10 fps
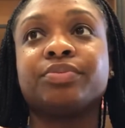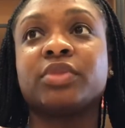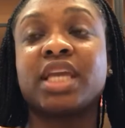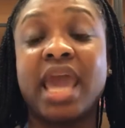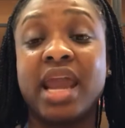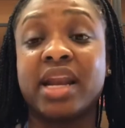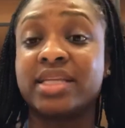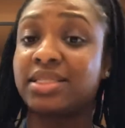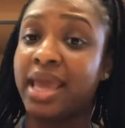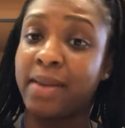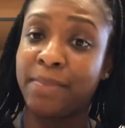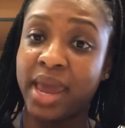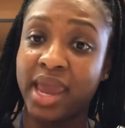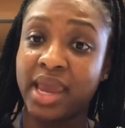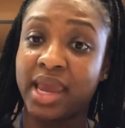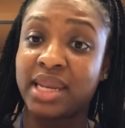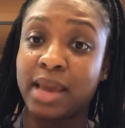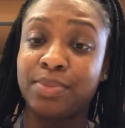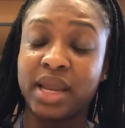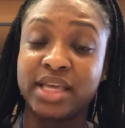candidates campaign and they
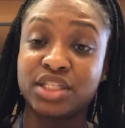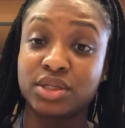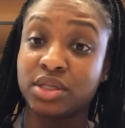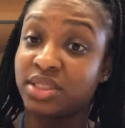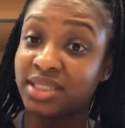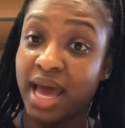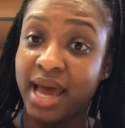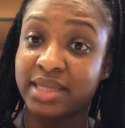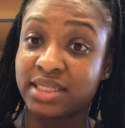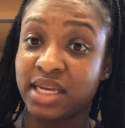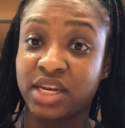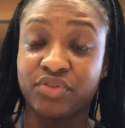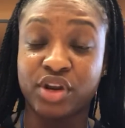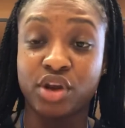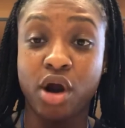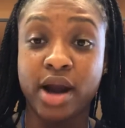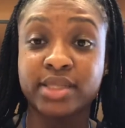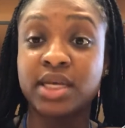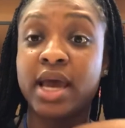place signs in different yards